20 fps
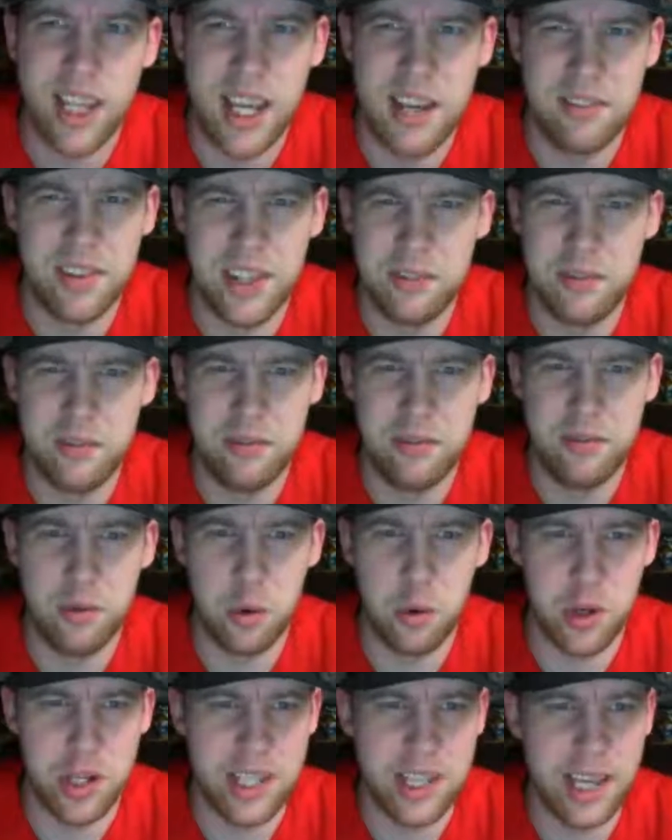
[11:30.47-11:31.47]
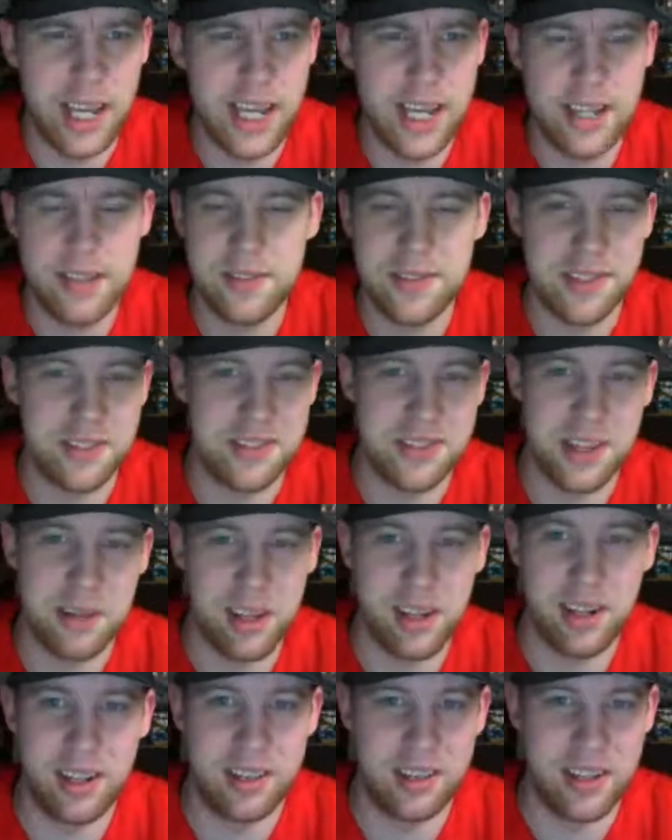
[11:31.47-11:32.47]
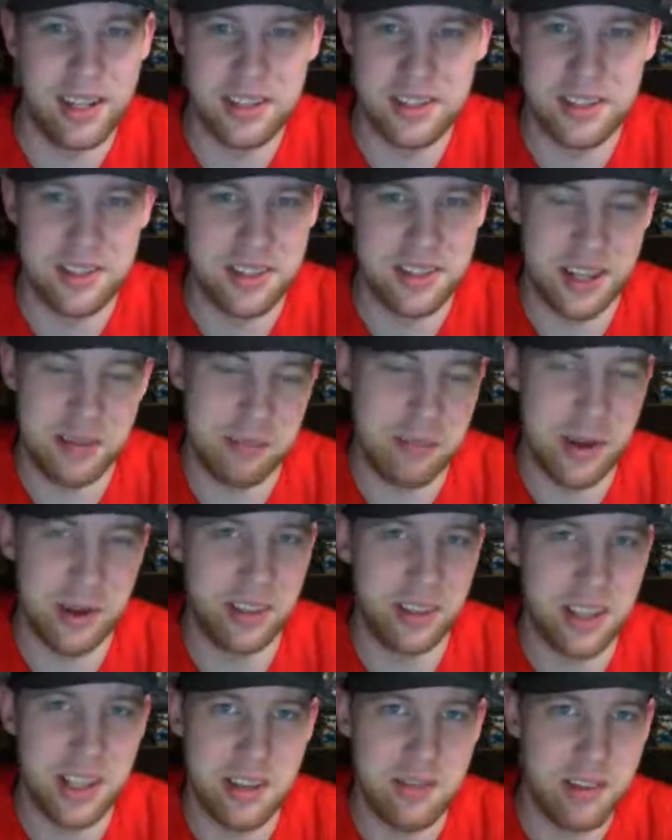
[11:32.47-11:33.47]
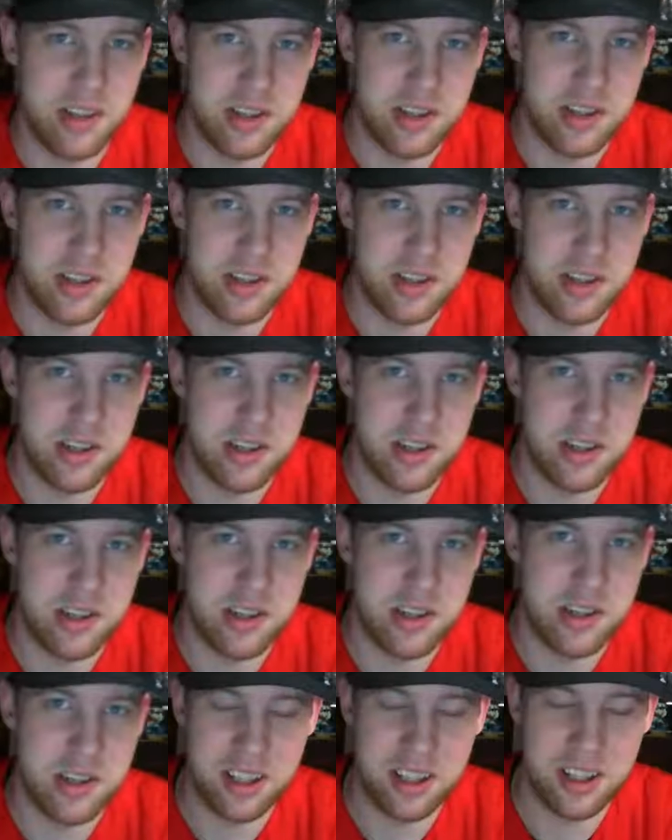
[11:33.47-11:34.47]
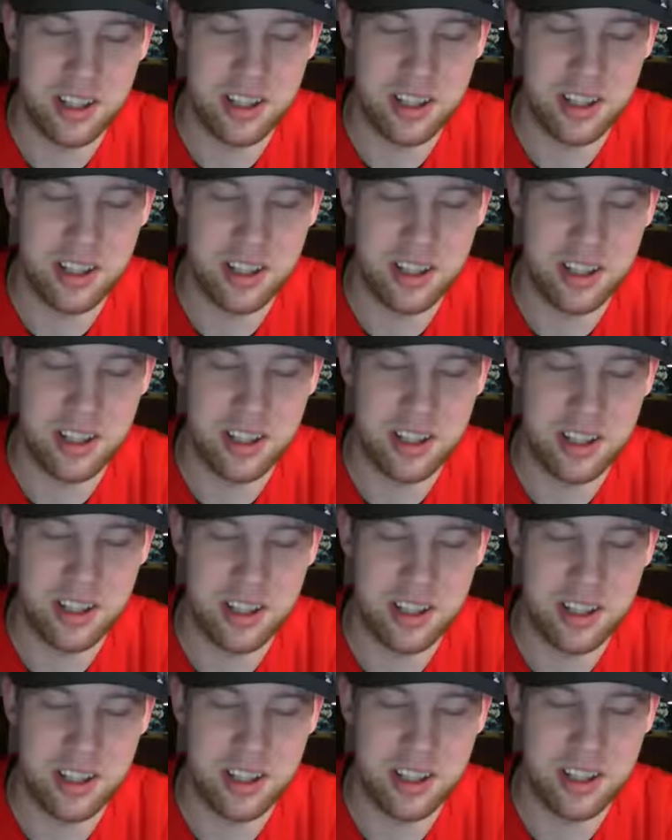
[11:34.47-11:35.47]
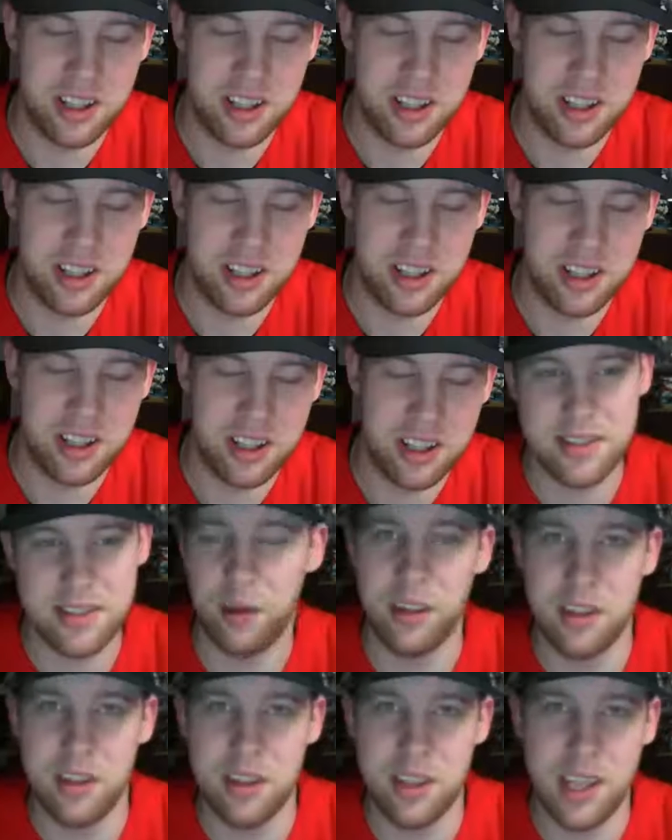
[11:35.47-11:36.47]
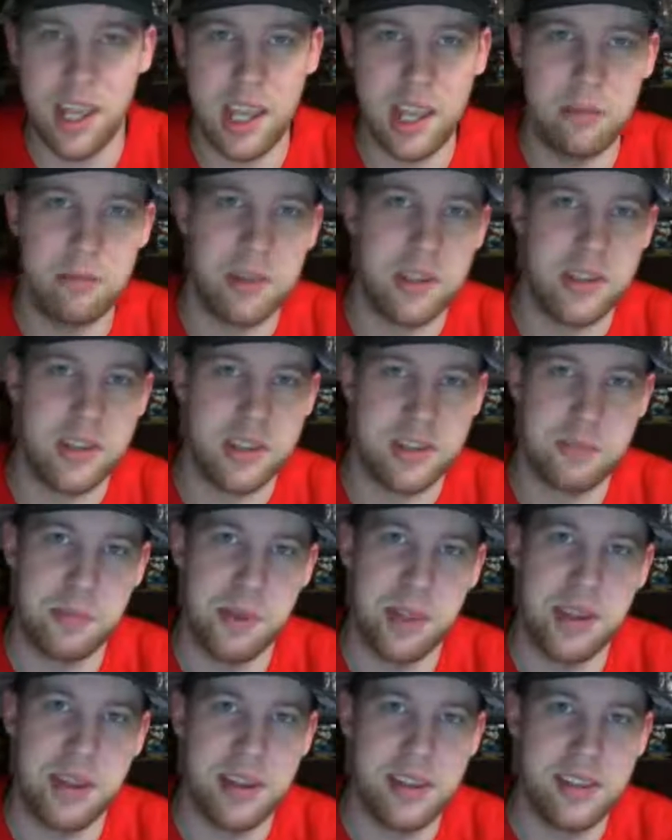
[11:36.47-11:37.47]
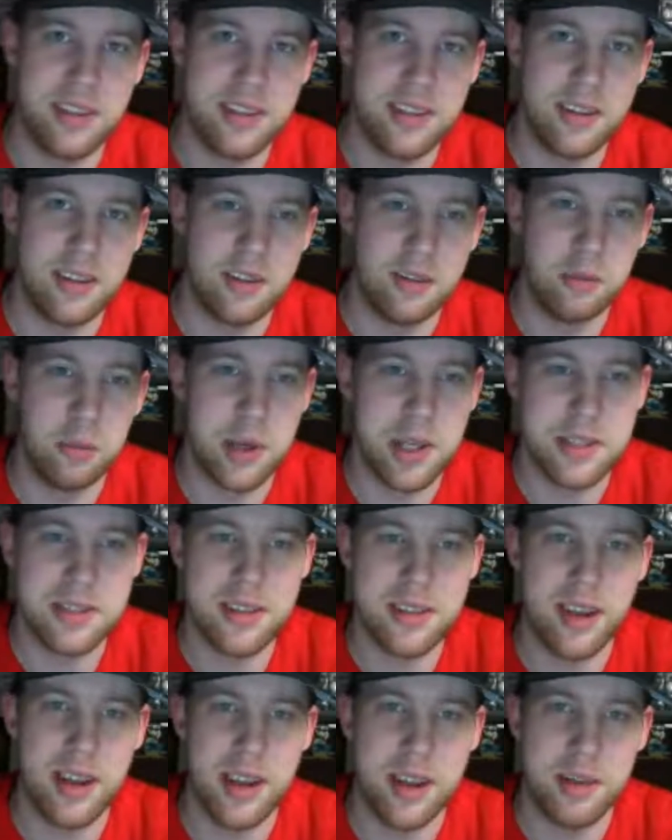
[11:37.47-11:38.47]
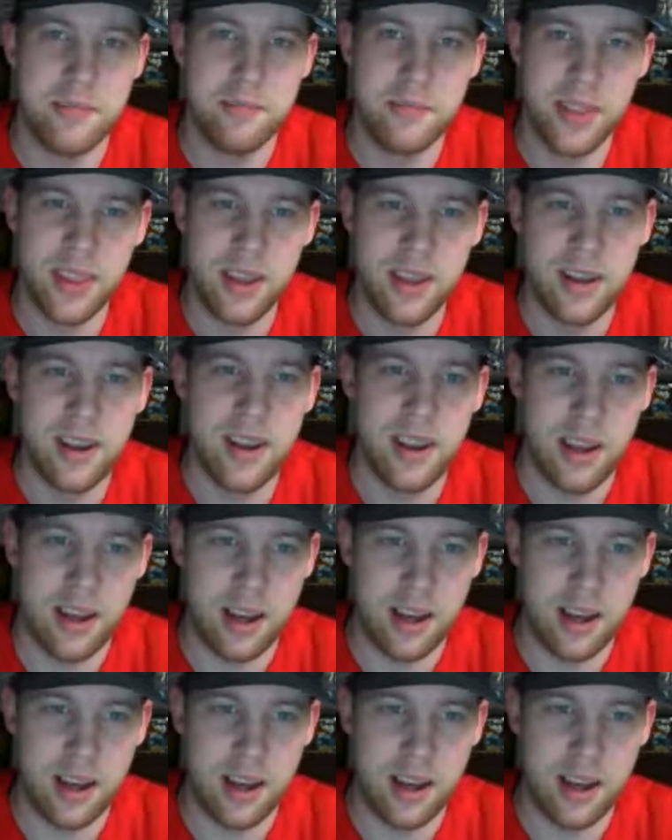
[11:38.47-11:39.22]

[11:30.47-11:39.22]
have like 40 lives or something, and that's like barely even trying. So it's super easy. It's a really good game that just played to waste time.